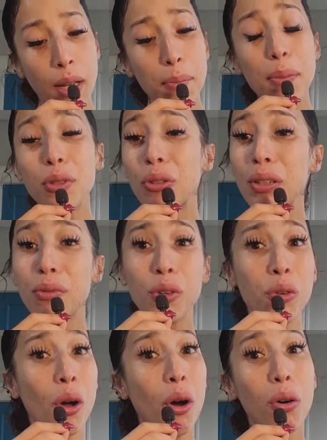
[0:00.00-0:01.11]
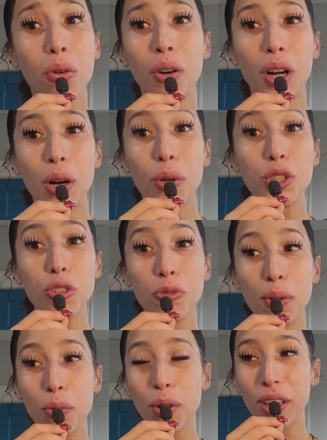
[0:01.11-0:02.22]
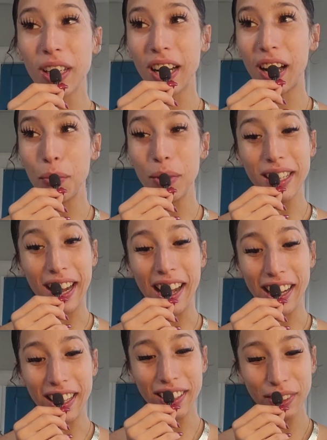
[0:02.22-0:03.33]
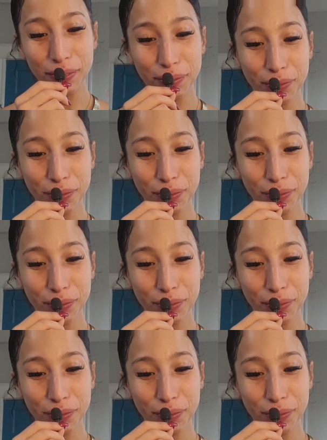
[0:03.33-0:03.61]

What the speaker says: People don't even know what you've been working on with God.